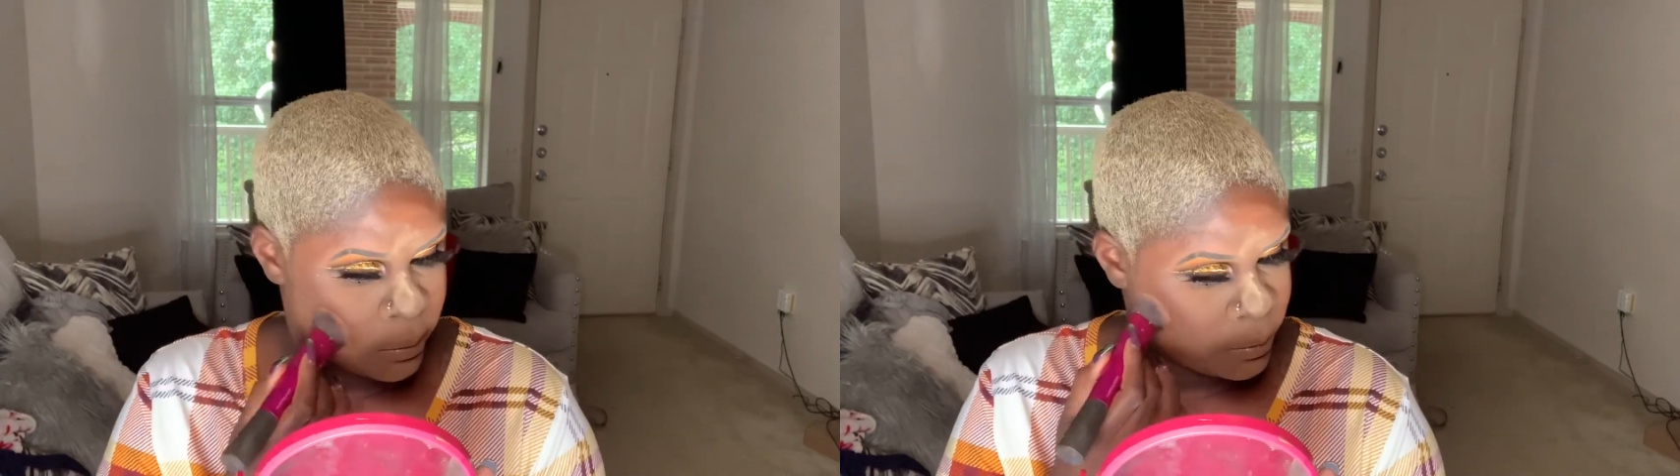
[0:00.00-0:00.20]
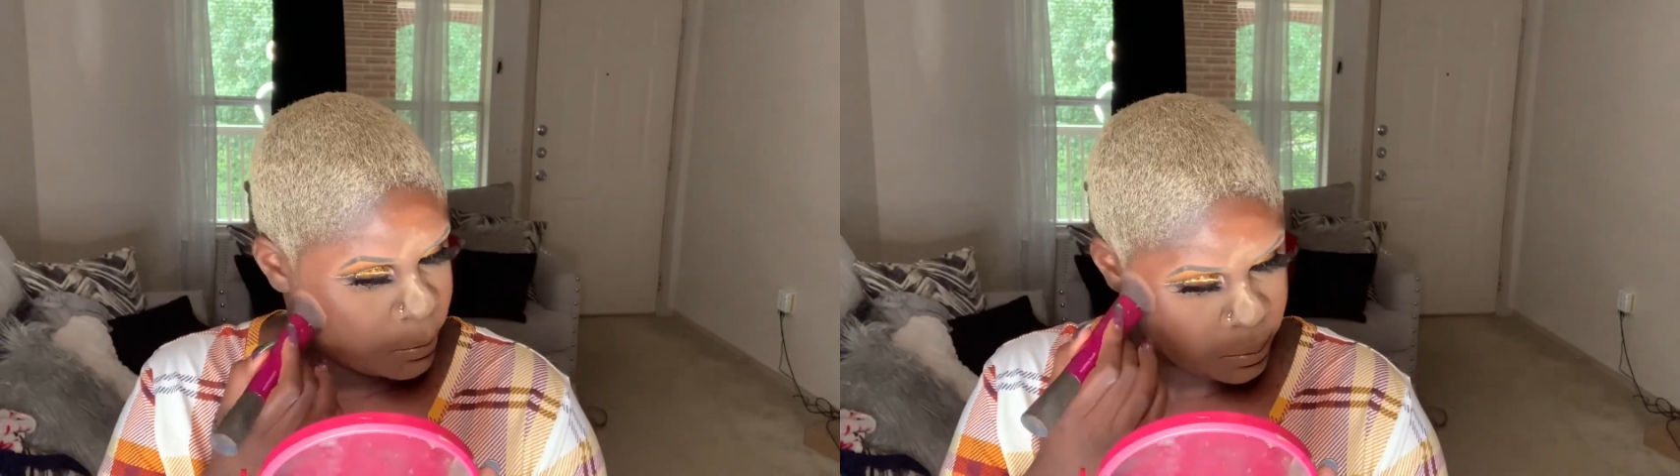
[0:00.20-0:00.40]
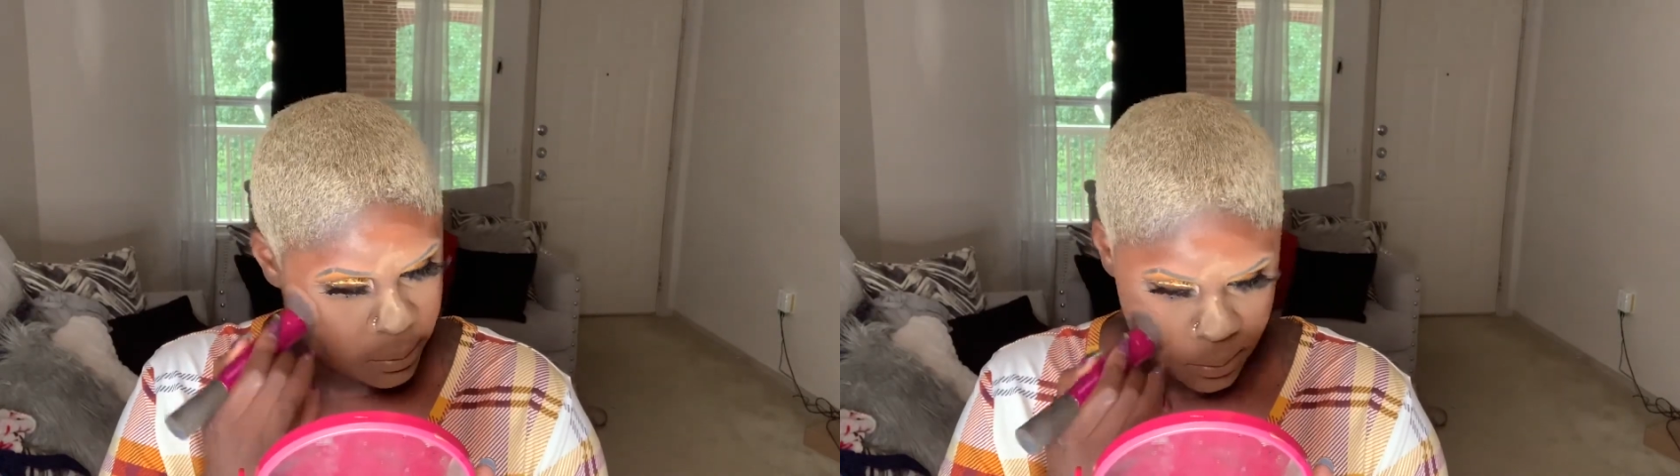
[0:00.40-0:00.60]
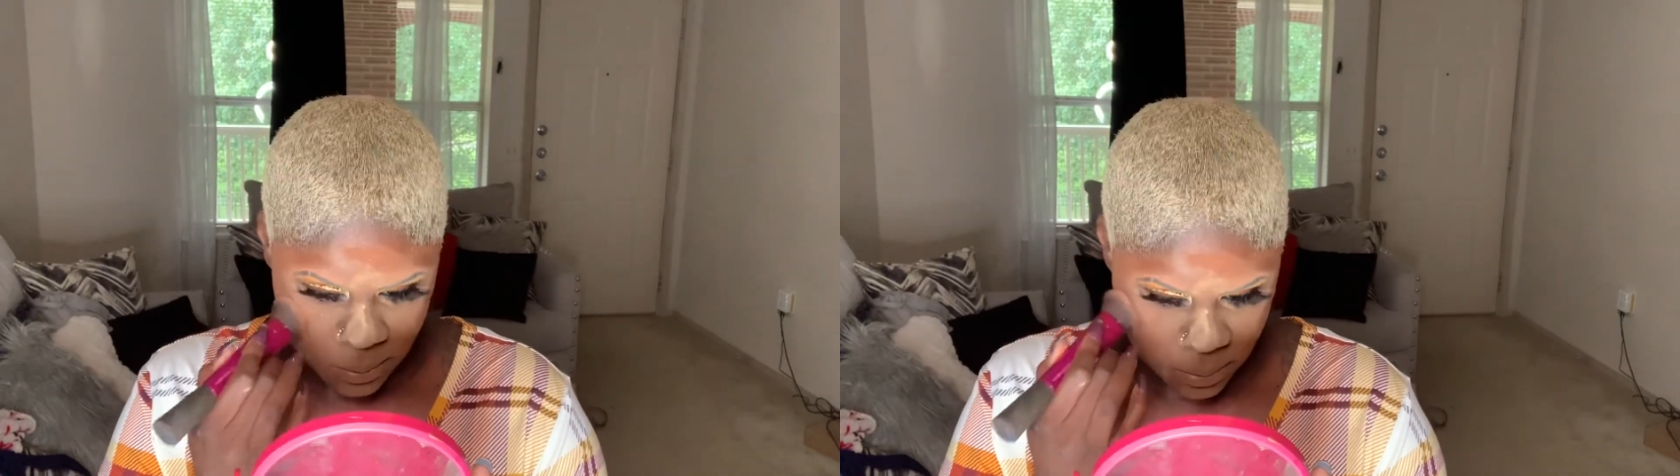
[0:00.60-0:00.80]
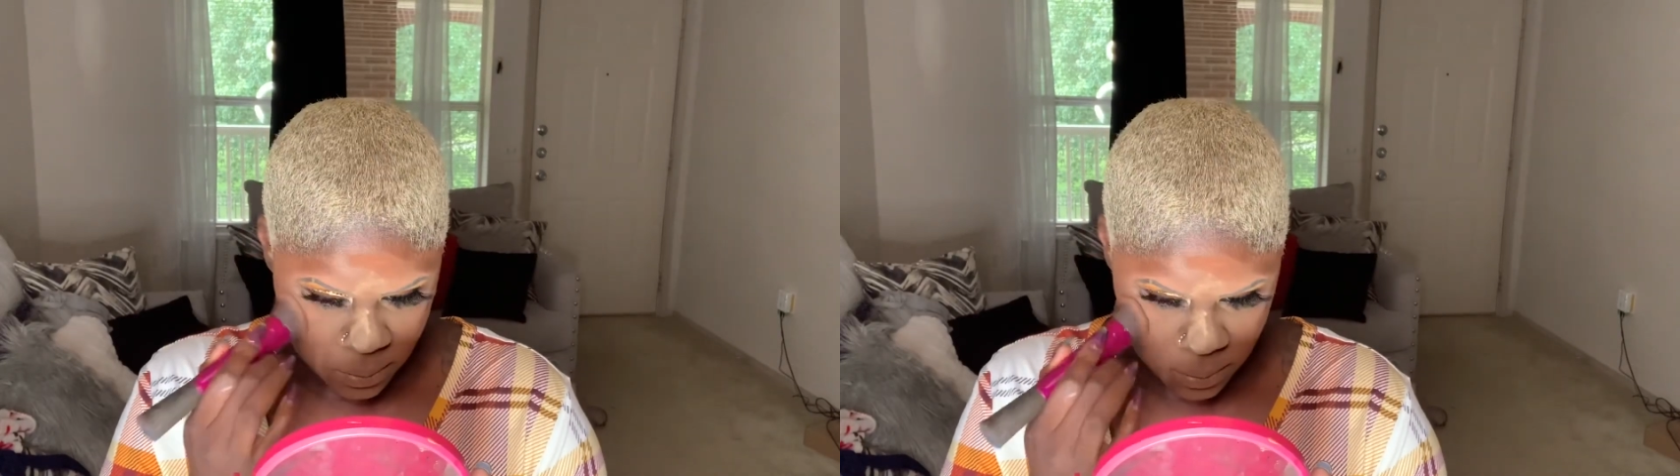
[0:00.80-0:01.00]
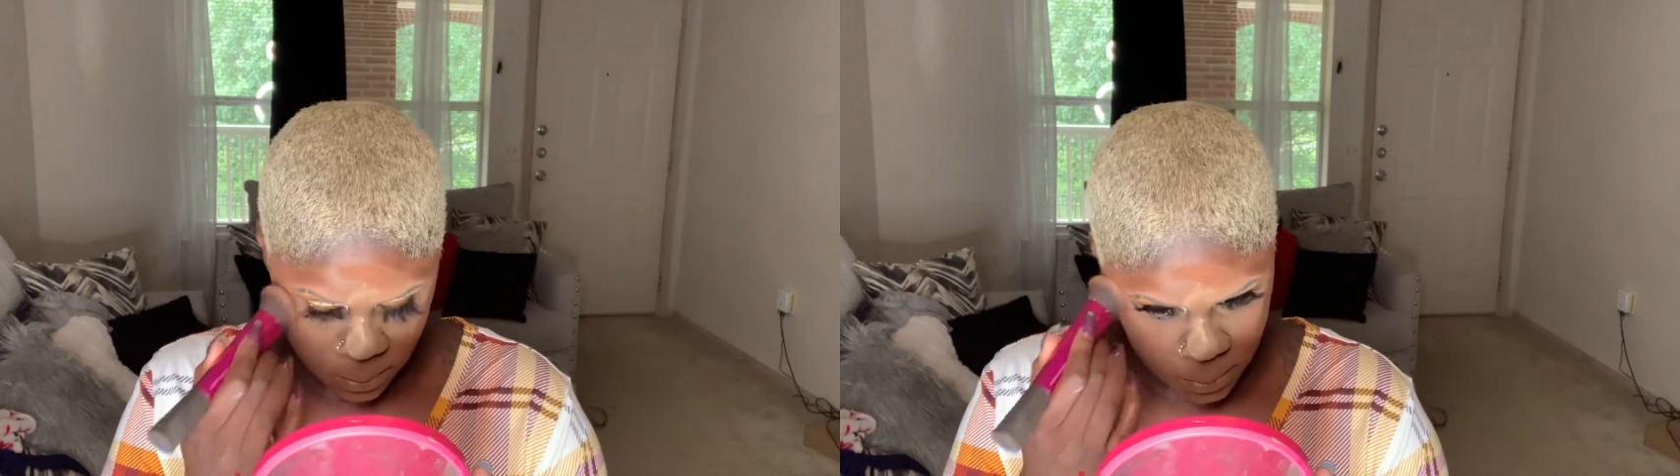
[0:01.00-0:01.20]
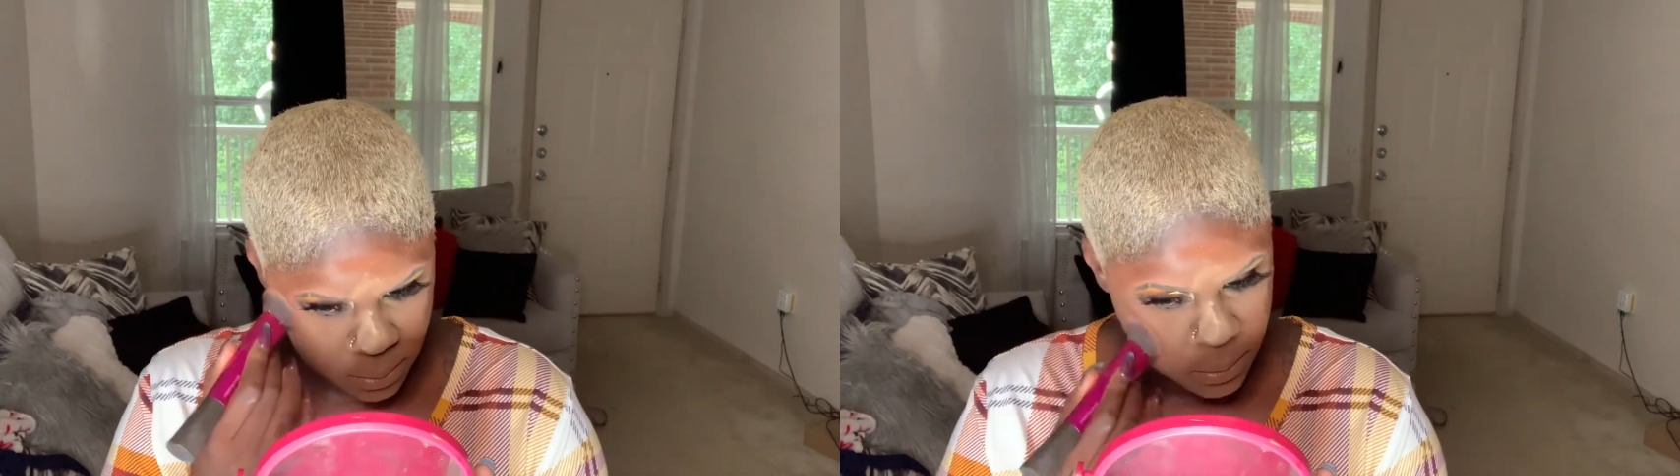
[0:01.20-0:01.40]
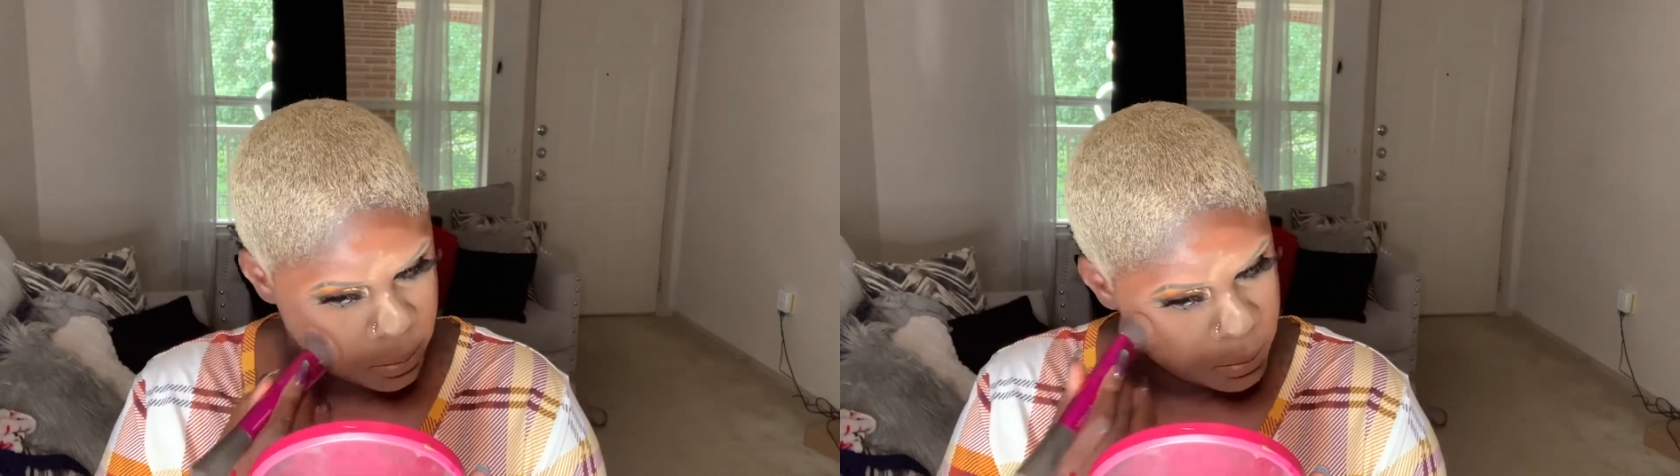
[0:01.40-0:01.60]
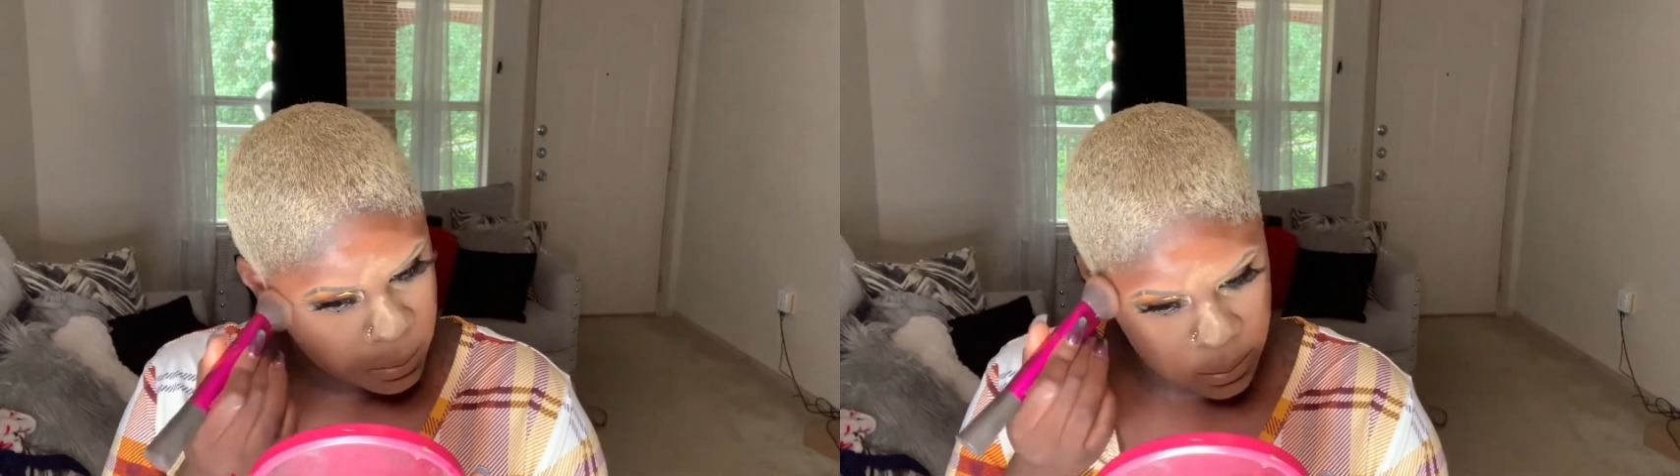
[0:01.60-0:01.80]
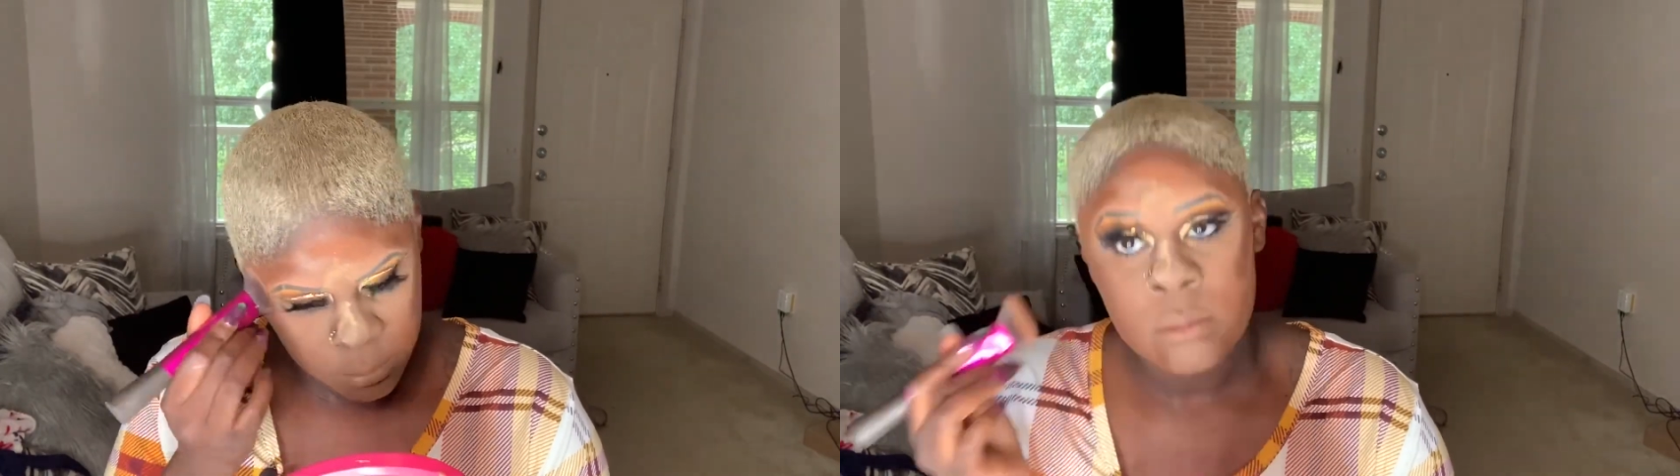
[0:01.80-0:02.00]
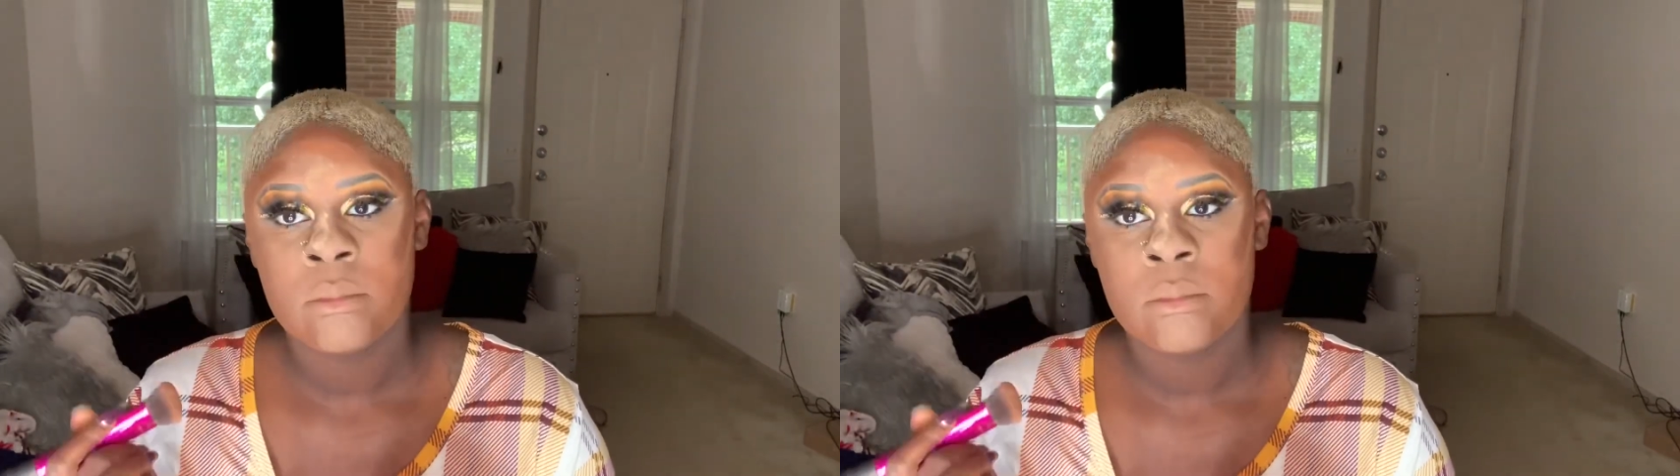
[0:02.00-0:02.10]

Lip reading: put on my face. I'm just blending it as